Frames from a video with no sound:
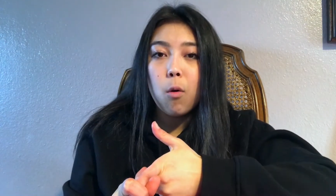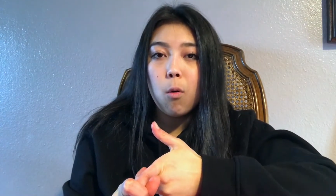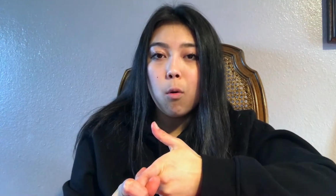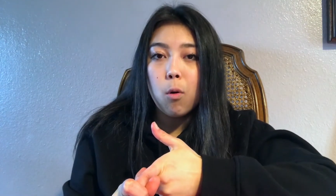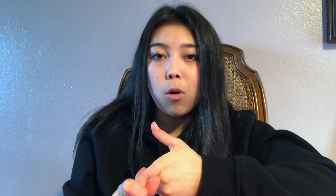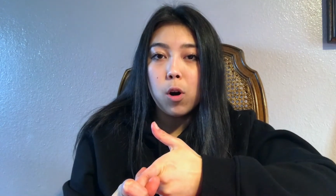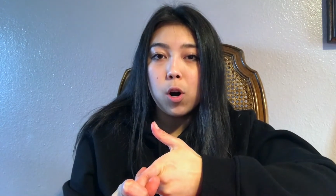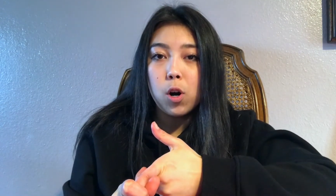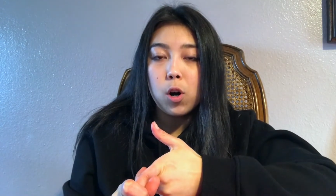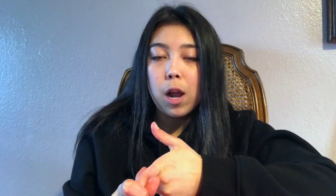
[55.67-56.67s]

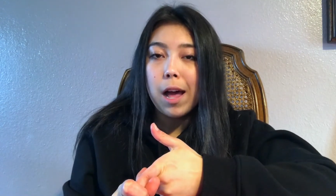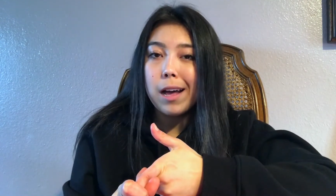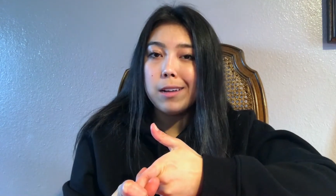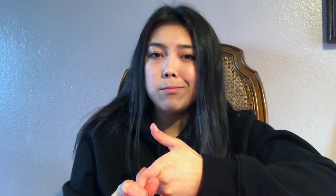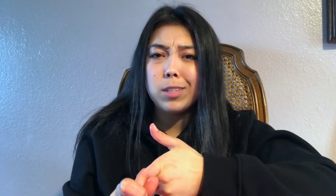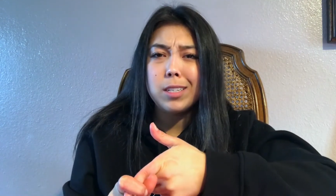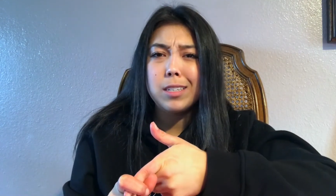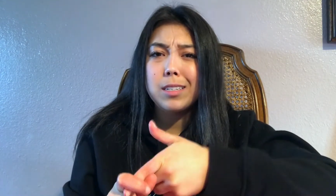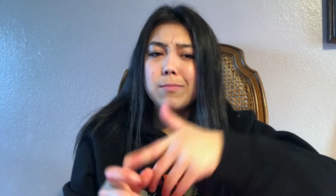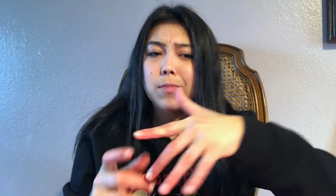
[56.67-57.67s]
or
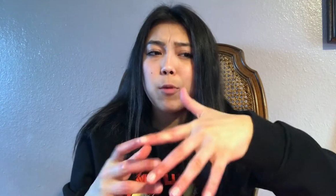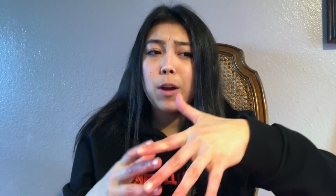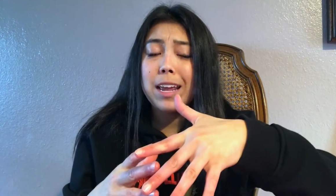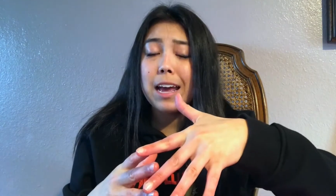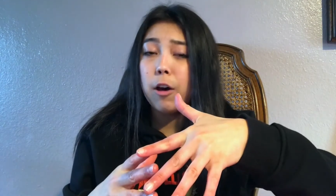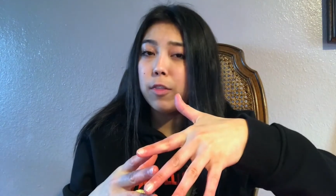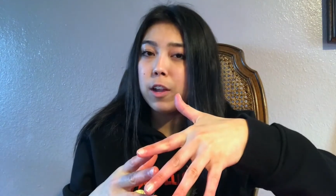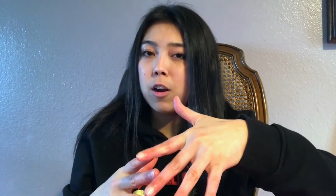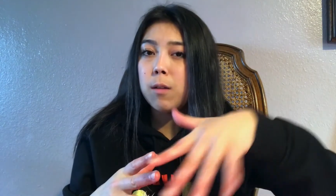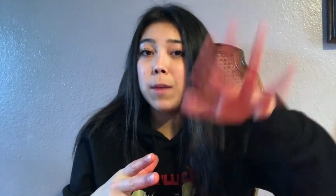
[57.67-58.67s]
just want to eat healthier.